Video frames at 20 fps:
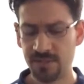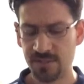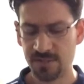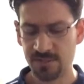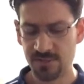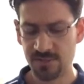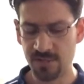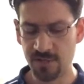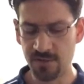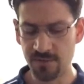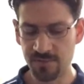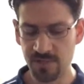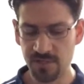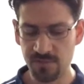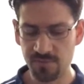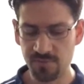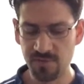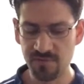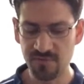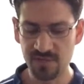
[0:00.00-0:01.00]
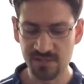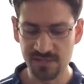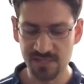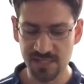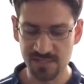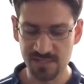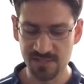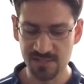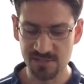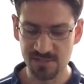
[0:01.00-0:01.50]
So in previous
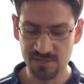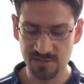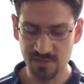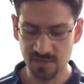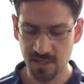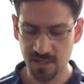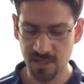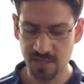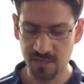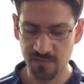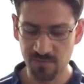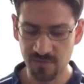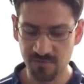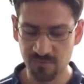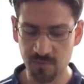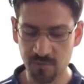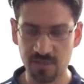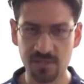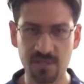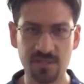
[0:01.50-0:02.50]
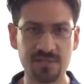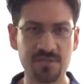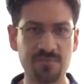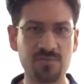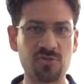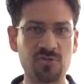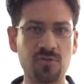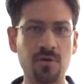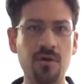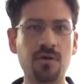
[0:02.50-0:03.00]
lessons, we've worked on some
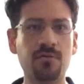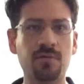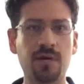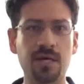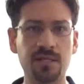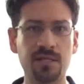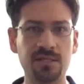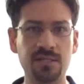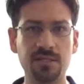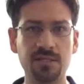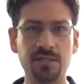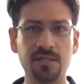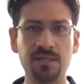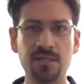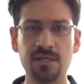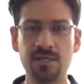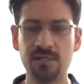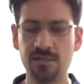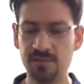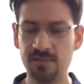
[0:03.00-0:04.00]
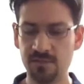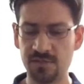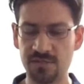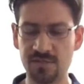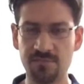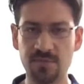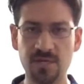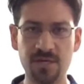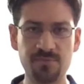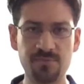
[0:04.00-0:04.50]
stroke quality, doing
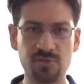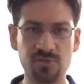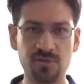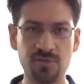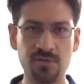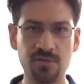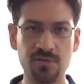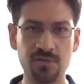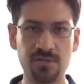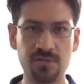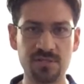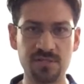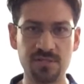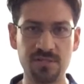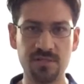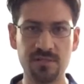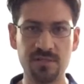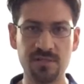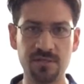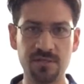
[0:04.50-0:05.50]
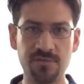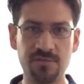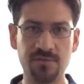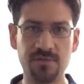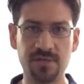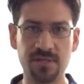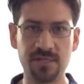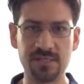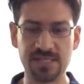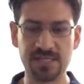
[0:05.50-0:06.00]
some upstrokes and
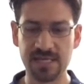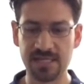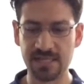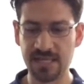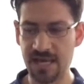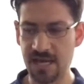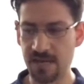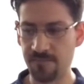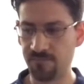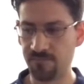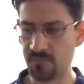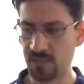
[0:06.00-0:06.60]
doing things like that.